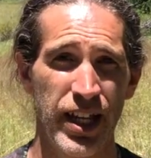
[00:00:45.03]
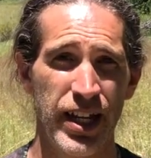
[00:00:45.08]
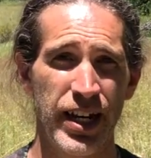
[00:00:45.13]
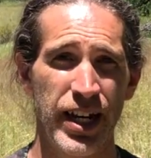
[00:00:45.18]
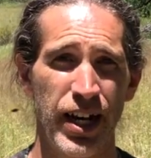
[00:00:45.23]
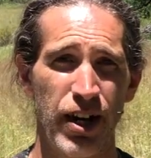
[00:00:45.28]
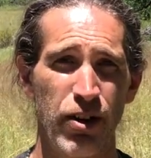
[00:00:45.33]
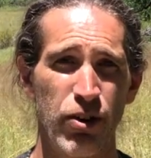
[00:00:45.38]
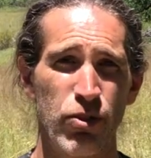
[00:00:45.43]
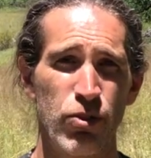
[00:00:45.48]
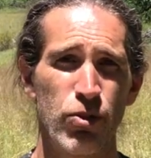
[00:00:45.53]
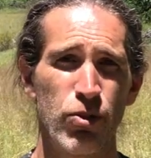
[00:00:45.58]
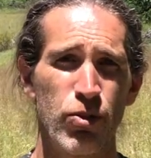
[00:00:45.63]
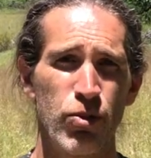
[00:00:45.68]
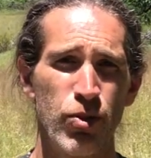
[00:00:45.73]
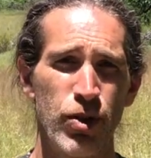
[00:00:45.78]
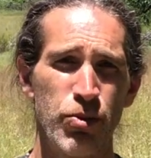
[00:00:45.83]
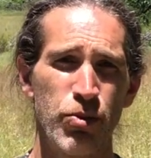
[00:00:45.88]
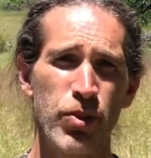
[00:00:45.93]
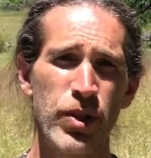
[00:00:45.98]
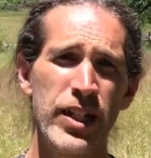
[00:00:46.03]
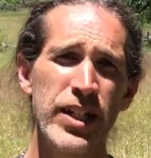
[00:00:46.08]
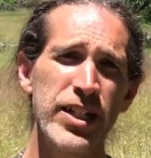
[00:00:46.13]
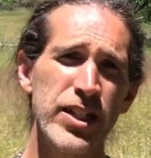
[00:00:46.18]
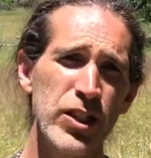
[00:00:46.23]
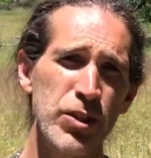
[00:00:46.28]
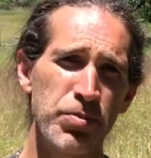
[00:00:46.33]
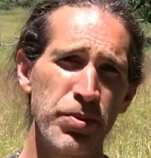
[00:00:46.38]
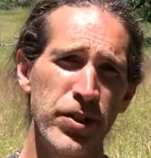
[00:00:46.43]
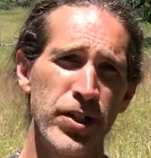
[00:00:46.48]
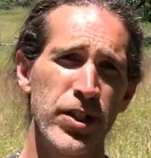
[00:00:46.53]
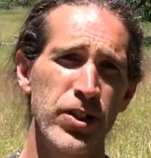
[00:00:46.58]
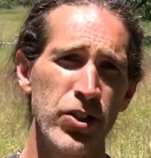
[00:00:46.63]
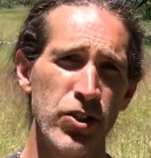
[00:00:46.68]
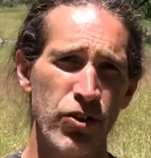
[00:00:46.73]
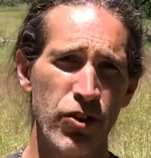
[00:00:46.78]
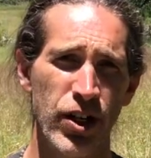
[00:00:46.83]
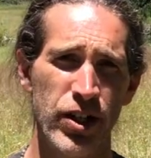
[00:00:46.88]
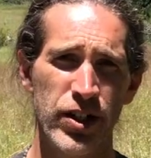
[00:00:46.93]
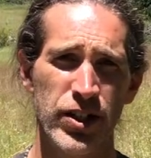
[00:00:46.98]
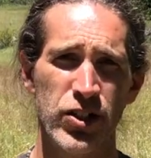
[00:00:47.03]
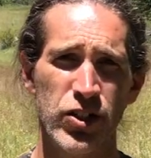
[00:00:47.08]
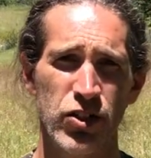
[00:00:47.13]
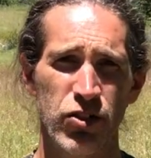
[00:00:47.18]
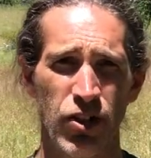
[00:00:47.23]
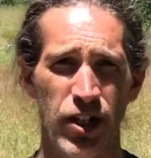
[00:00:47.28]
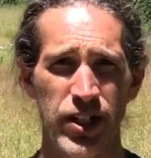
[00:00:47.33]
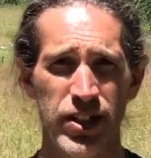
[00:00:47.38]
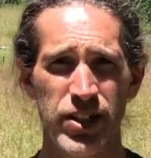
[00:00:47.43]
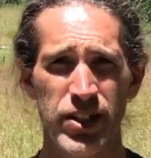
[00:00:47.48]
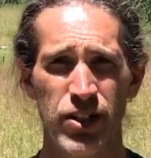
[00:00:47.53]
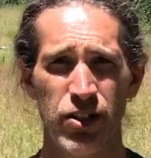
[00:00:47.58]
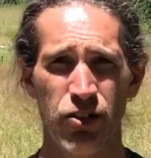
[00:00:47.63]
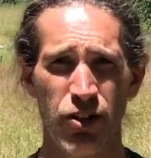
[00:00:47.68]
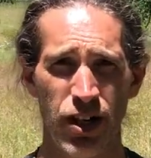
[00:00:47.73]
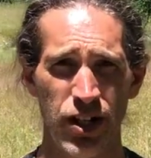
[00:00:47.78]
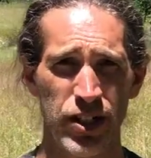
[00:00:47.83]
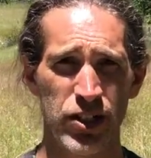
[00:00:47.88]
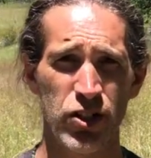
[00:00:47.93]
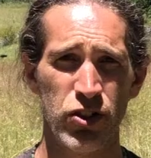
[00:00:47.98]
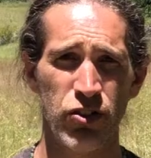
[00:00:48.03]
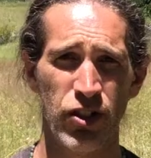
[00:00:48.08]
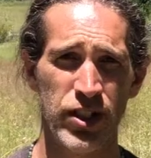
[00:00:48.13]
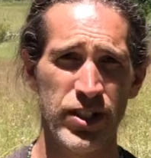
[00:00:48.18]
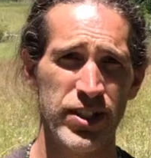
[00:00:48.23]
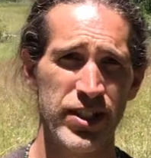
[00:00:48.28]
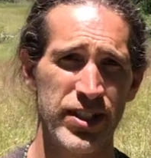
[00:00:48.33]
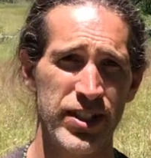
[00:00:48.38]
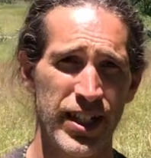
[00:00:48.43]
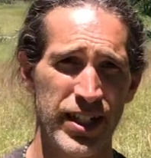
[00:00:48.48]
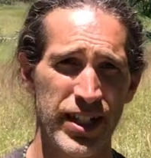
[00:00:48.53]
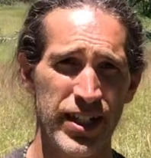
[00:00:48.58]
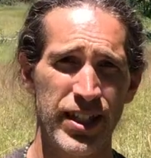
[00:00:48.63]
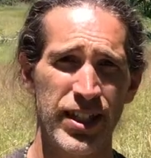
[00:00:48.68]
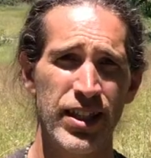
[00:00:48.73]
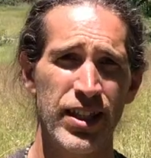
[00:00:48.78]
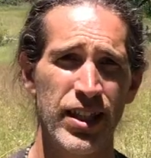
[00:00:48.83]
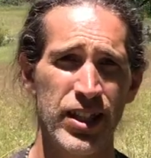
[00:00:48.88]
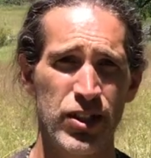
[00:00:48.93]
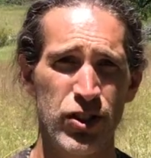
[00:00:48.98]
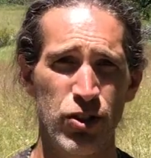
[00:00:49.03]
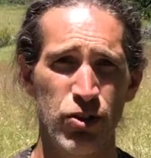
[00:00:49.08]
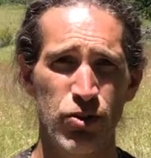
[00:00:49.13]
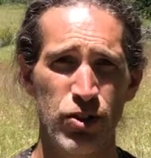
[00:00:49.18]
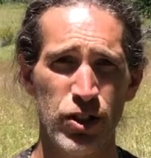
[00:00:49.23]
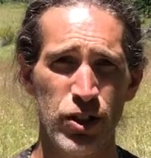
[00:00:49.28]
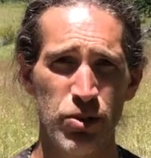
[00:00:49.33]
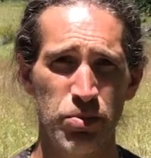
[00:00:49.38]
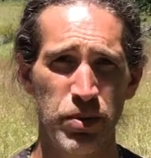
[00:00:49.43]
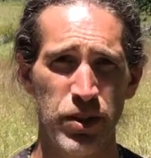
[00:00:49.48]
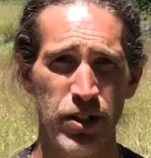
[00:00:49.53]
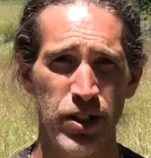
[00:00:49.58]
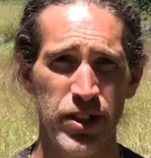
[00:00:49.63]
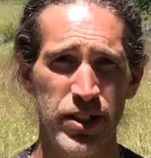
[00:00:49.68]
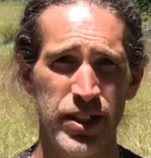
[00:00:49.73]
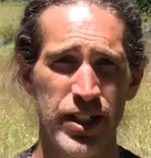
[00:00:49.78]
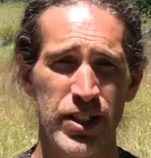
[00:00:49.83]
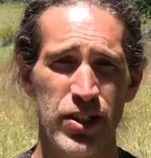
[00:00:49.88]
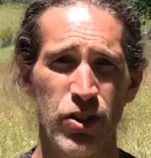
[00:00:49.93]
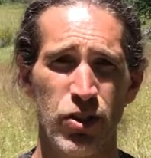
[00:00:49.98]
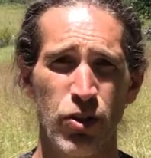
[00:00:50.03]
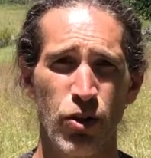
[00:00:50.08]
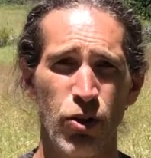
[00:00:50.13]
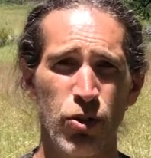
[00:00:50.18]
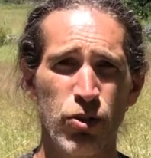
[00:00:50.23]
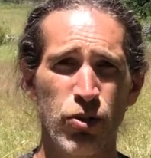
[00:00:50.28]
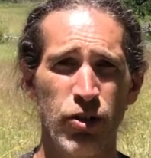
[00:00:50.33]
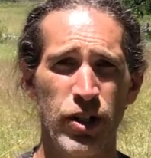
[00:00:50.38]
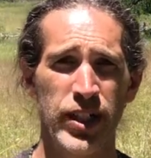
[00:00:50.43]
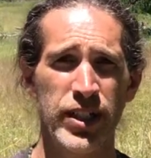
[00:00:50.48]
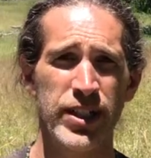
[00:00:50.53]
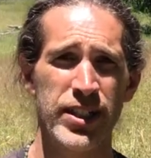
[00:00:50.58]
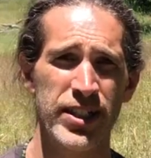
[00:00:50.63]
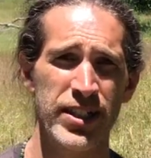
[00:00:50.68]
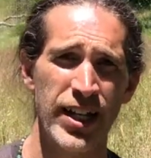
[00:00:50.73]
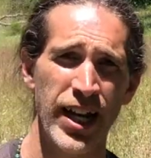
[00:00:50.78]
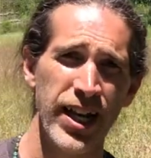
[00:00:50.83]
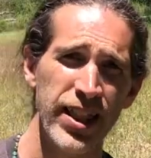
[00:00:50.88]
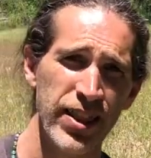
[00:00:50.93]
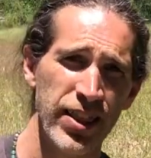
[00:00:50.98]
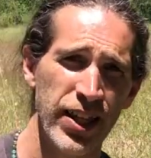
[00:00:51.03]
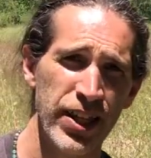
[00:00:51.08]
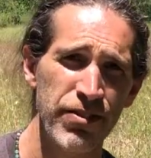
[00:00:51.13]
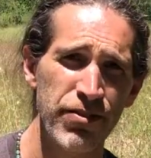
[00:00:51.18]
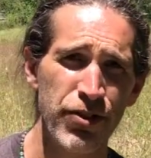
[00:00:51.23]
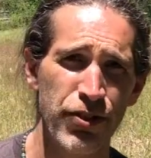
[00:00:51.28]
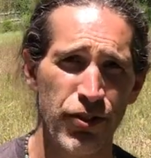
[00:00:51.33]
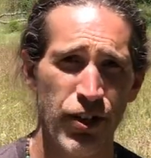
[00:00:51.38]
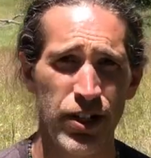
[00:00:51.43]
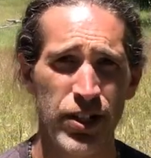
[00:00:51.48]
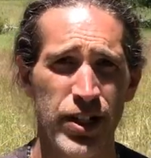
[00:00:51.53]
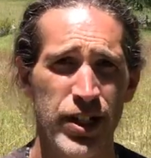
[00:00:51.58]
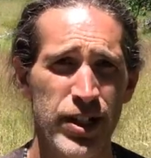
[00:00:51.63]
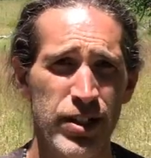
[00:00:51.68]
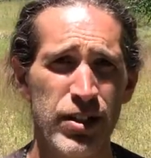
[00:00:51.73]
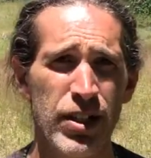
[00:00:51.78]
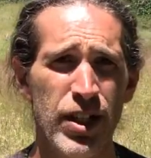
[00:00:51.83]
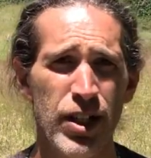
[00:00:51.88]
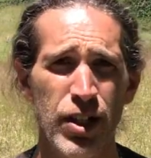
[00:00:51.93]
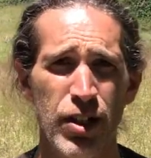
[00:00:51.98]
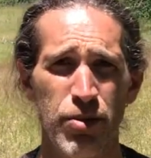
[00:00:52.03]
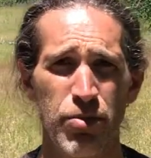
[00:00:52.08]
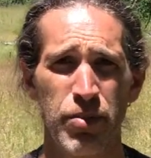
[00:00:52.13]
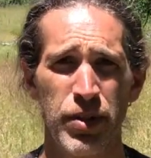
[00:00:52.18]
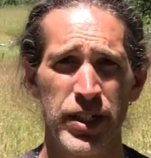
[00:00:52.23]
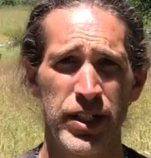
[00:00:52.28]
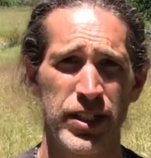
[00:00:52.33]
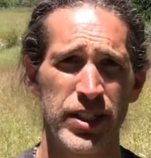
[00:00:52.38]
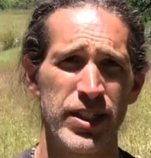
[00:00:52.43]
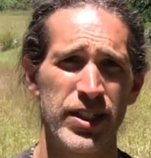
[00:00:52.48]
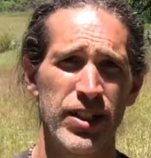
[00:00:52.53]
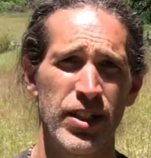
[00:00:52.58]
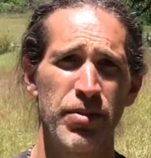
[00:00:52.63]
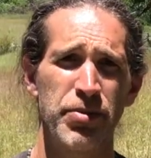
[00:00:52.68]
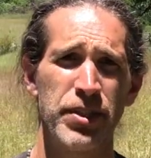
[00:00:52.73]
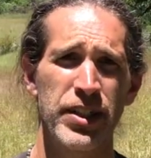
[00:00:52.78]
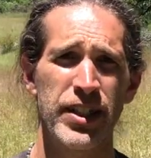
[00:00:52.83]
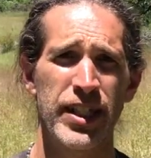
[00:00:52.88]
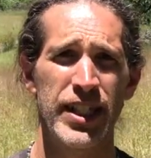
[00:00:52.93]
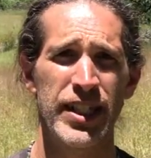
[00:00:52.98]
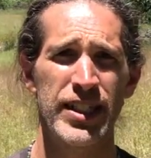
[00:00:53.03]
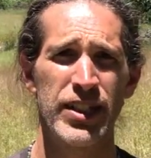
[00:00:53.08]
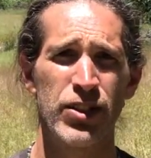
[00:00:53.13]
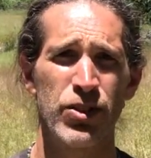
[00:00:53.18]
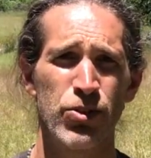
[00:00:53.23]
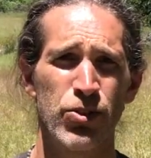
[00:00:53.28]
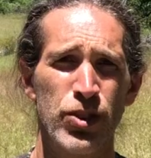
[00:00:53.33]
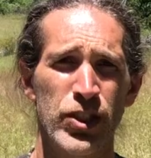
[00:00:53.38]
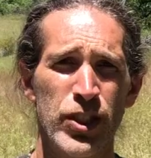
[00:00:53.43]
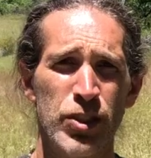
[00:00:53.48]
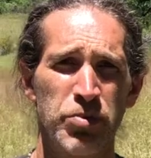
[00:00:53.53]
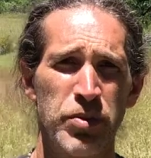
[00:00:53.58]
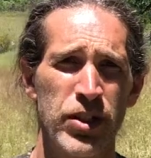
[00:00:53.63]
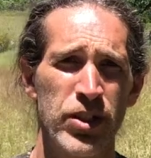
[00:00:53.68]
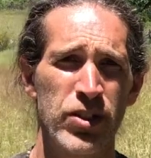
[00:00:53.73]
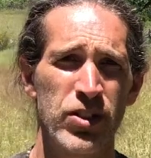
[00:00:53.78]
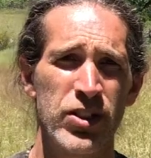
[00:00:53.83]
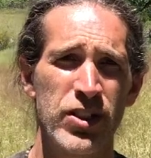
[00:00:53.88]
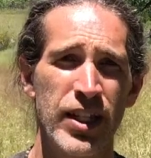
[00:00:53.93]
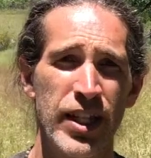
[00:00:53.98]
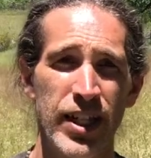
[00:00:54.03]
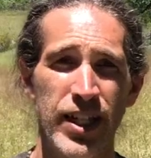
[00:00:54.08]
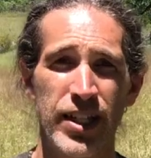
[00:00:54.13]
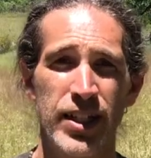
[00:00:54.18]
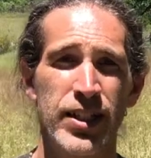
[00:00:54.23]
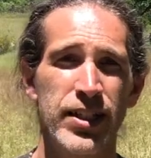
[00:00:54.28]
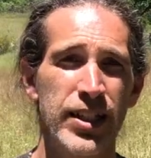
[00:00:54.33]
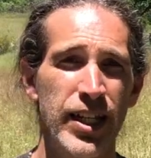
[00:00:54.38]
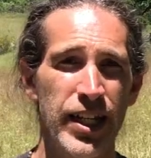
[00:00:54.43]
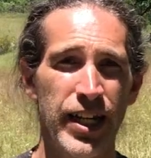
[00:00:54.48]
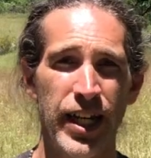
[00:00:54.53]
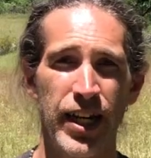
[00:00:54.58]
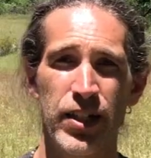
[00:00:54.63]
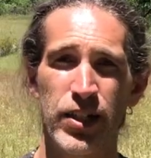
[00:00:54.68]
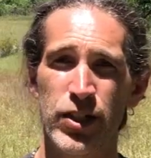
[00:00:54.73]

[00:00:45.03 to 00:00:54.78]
Now, when we experience chronic stress, and chronic stress is anything that you experience that's low grade, it's not life-threatening, but it's something that you experience day in and day out.